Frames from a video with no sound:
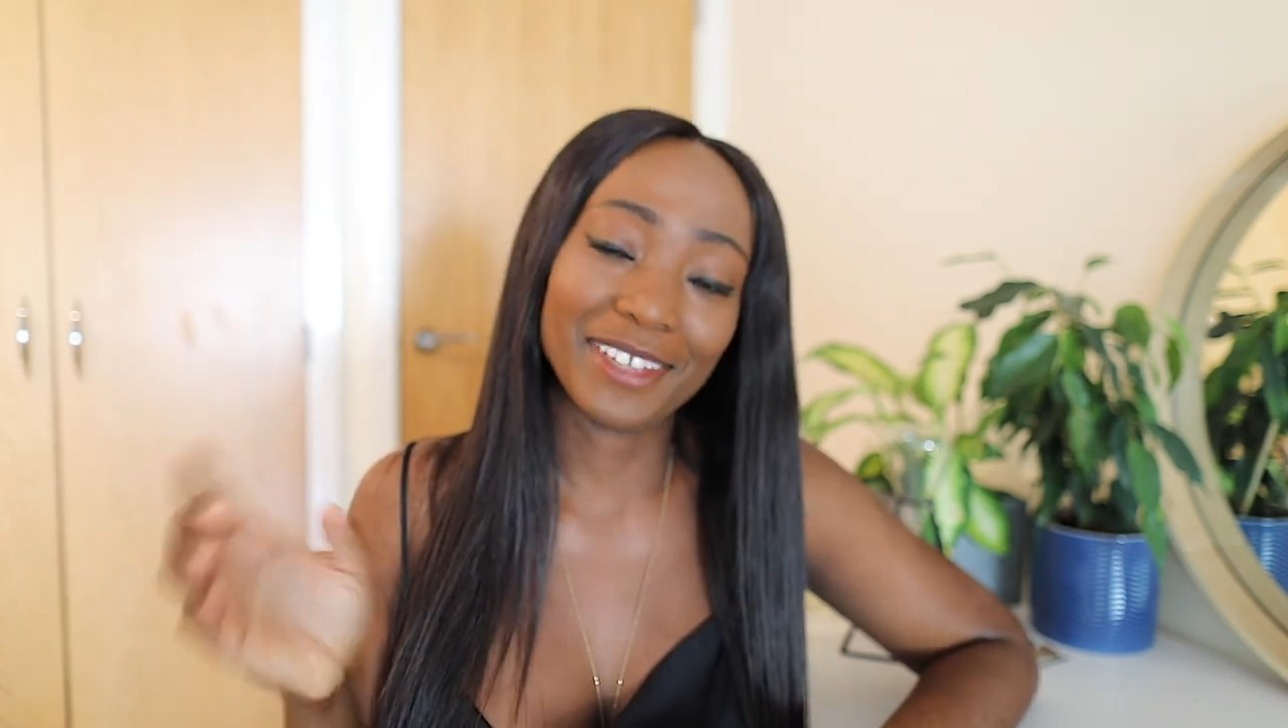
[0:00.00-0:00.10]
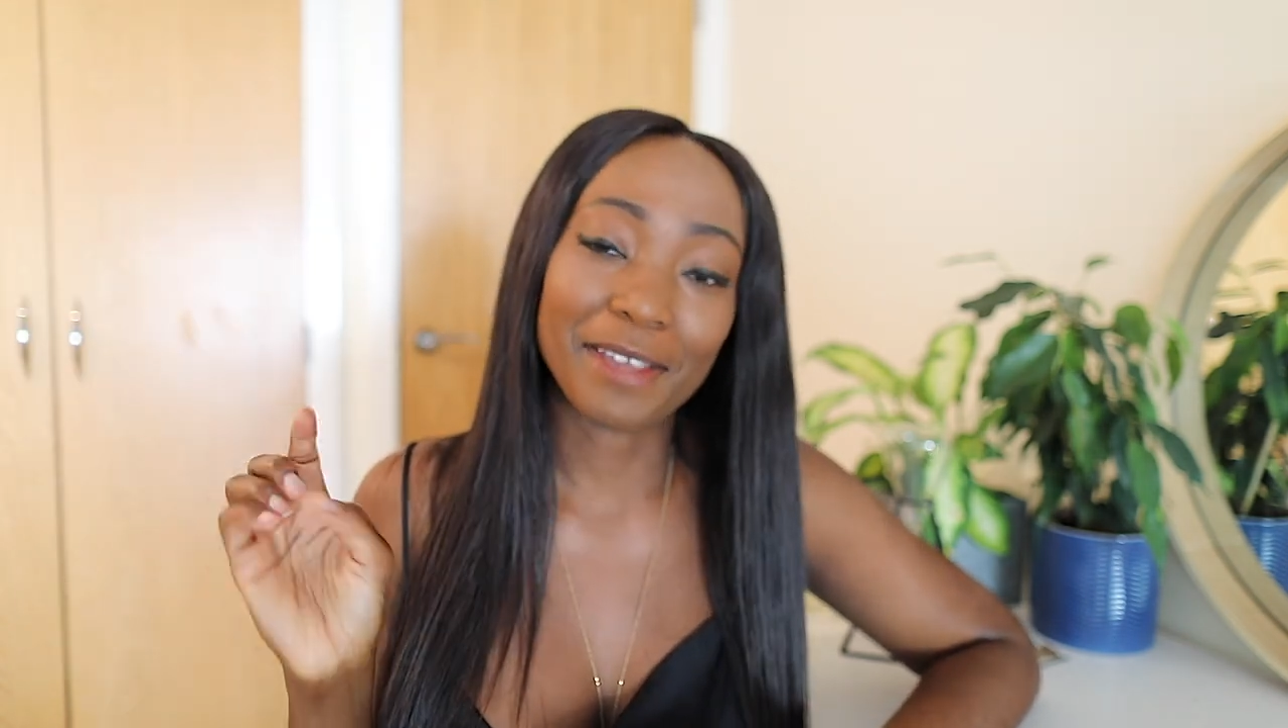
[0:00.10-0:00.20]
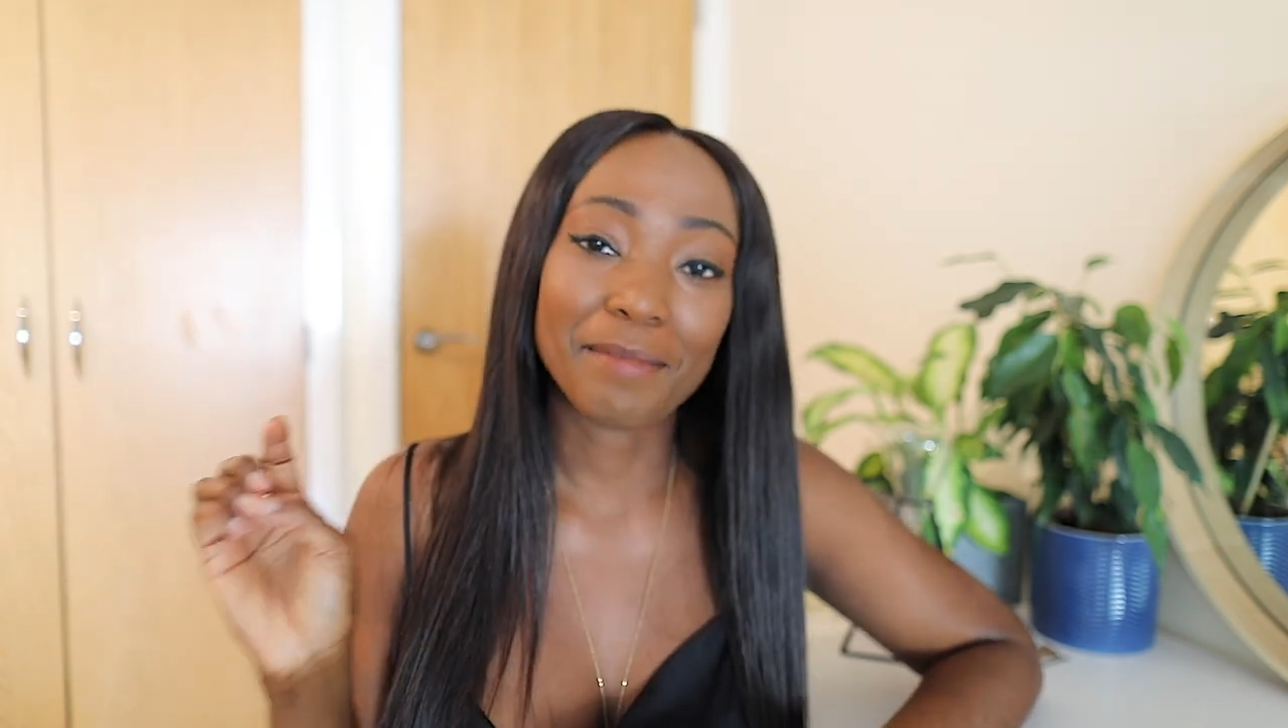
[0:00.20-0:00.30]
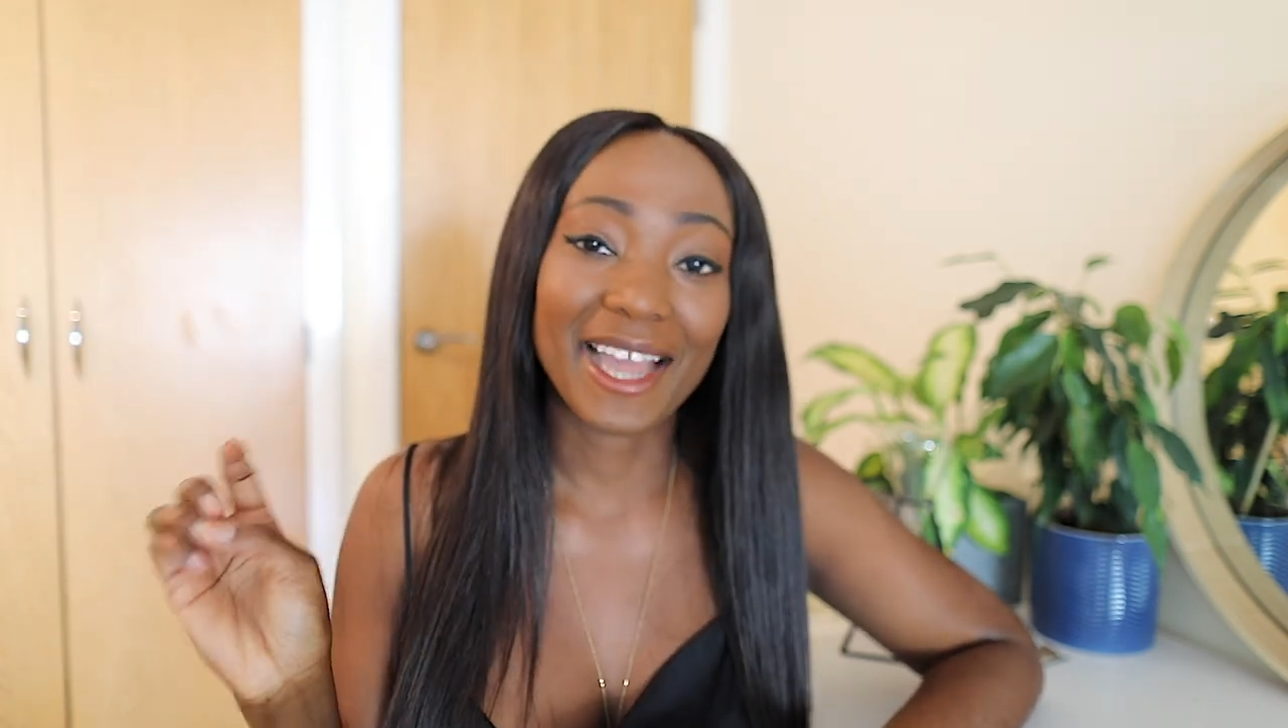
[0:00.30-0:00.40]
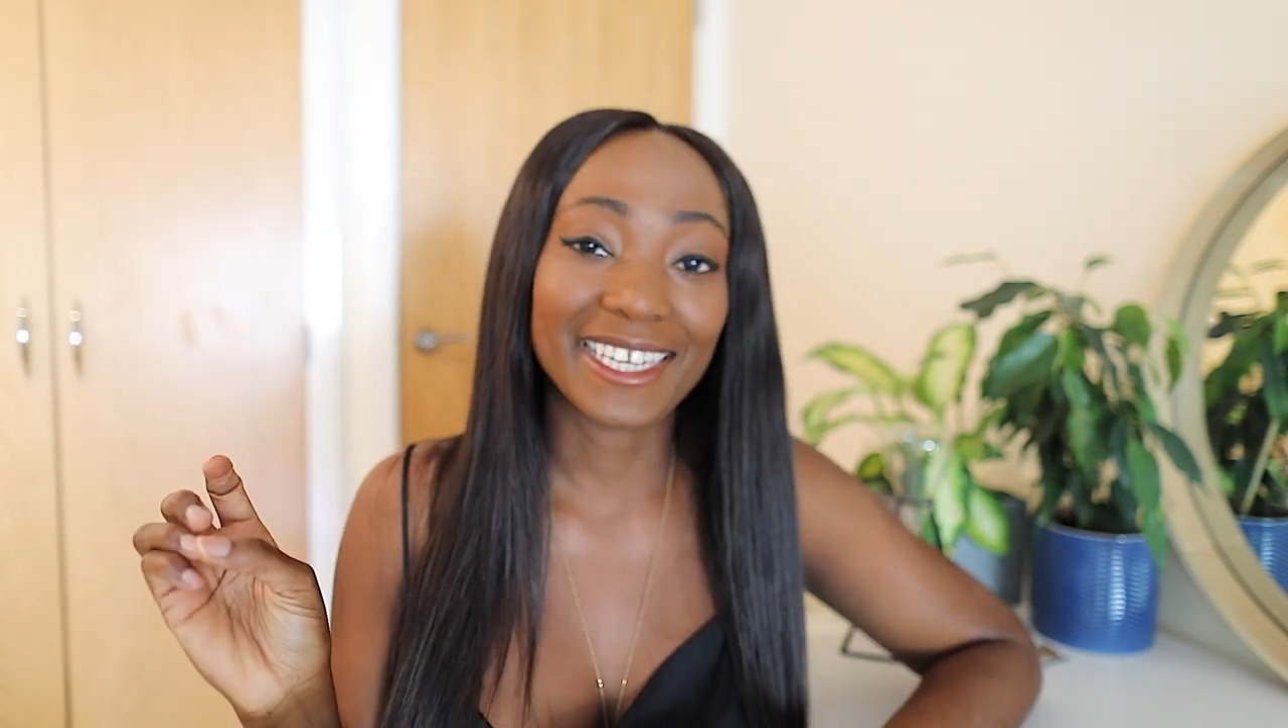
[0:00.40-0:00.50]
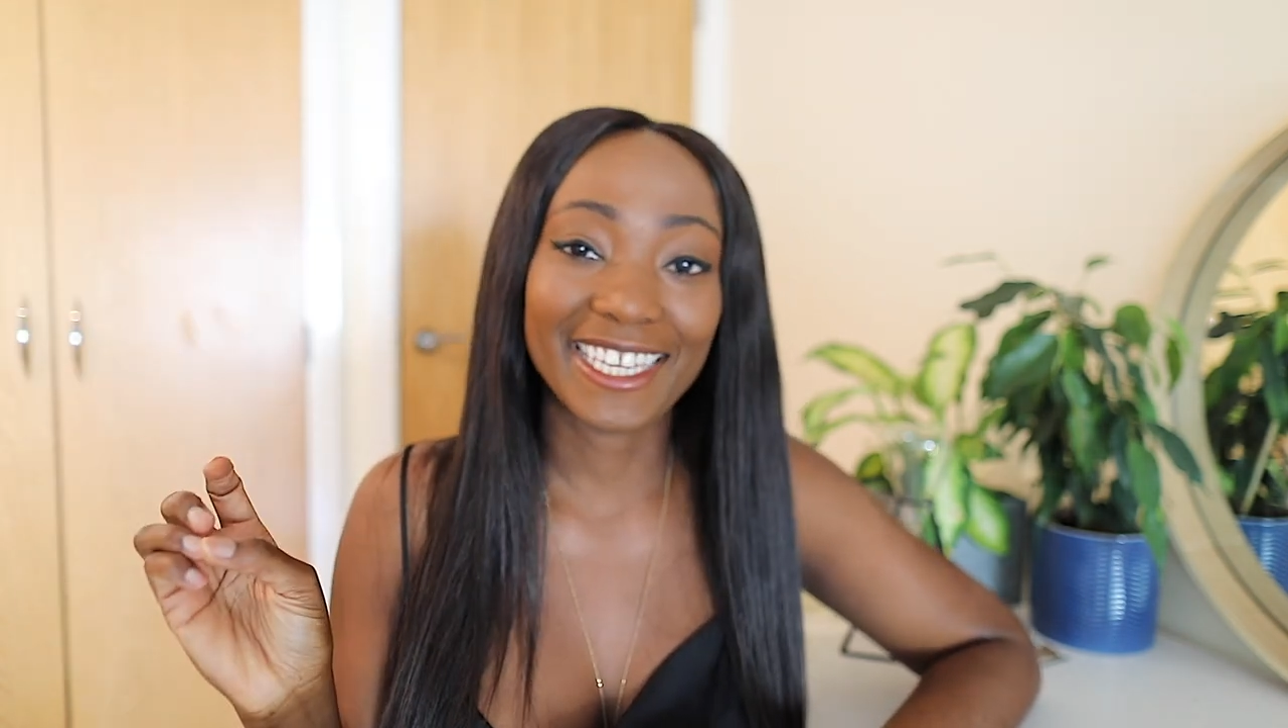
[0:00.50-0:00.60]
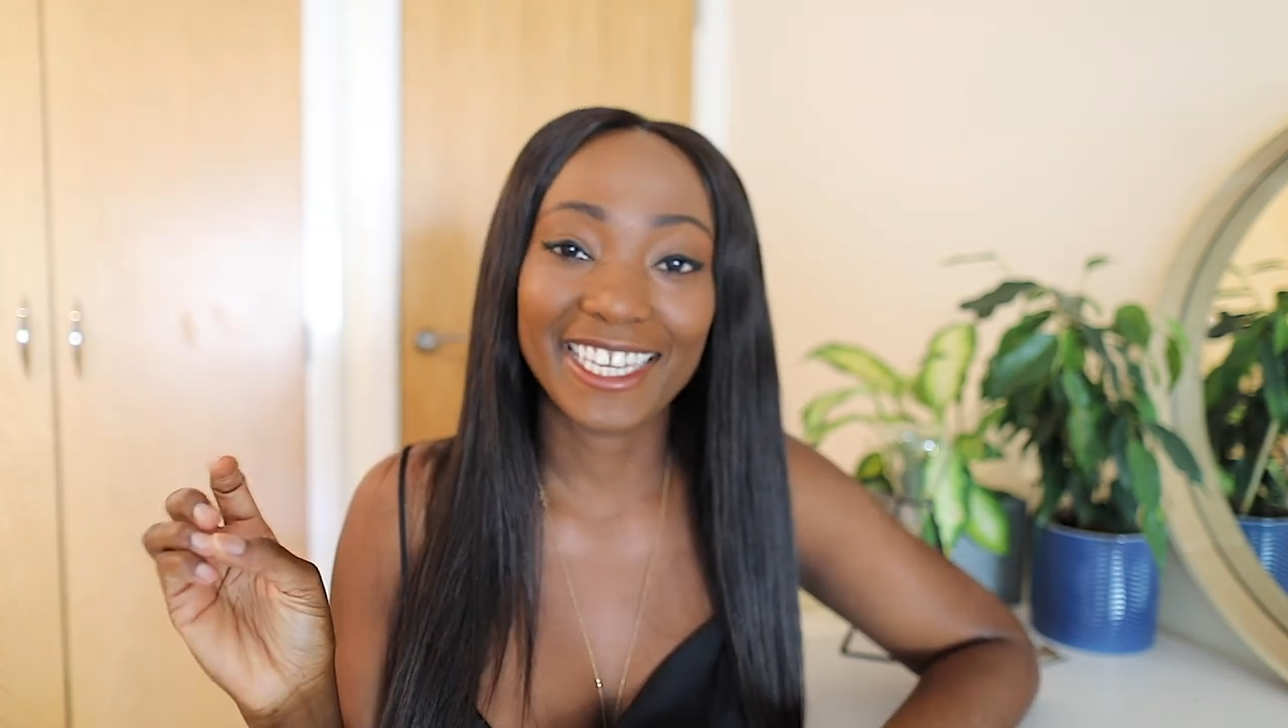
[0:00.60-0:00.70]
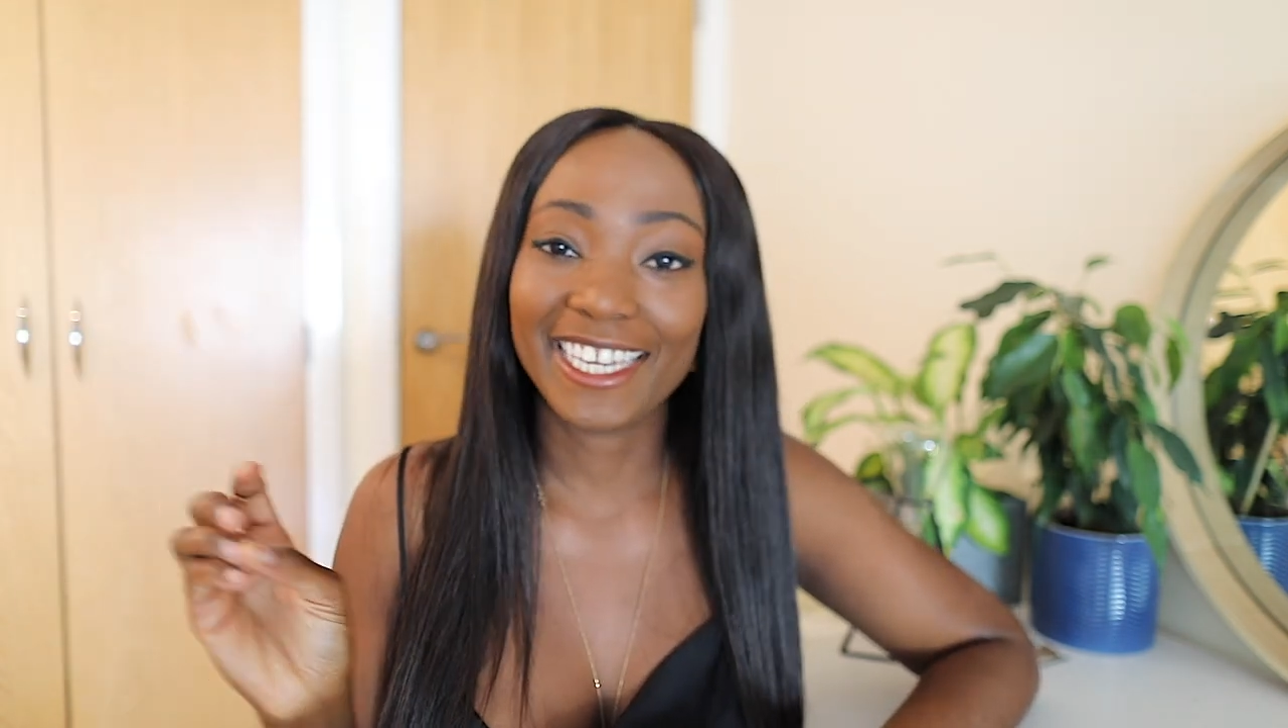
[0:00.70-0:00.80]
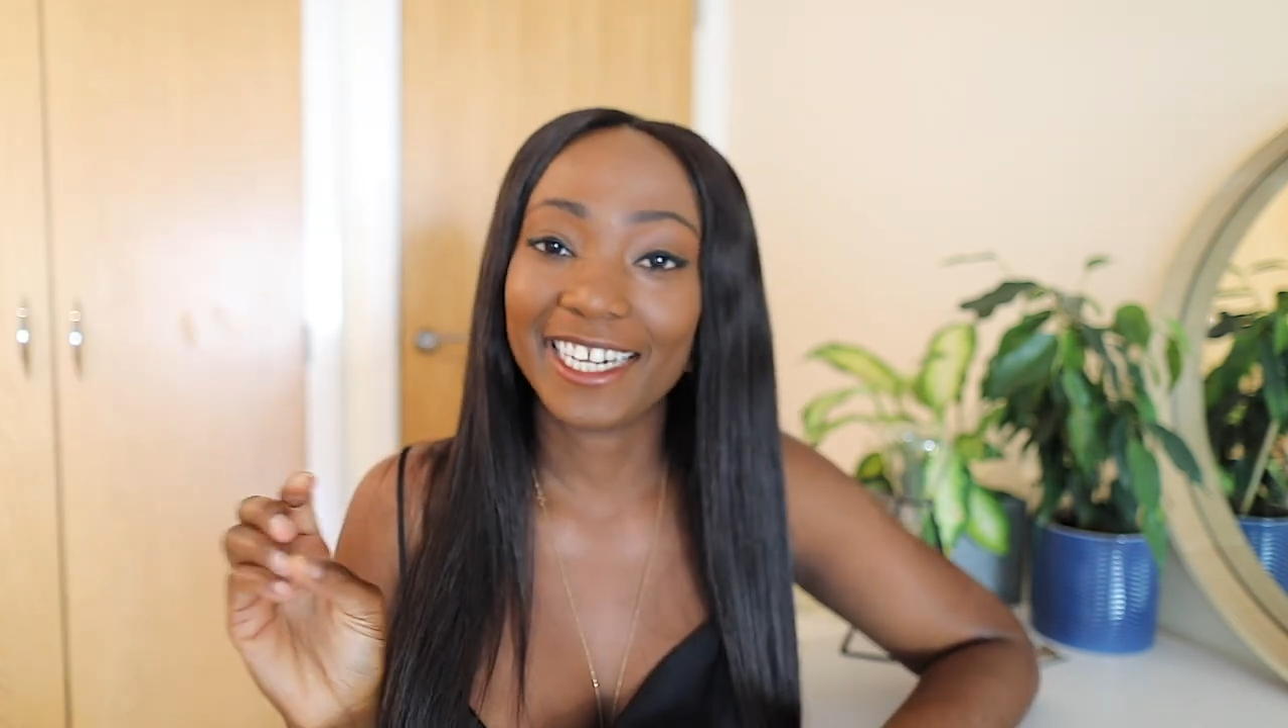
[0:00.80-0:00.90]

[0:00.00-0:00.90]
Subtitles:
like Maggi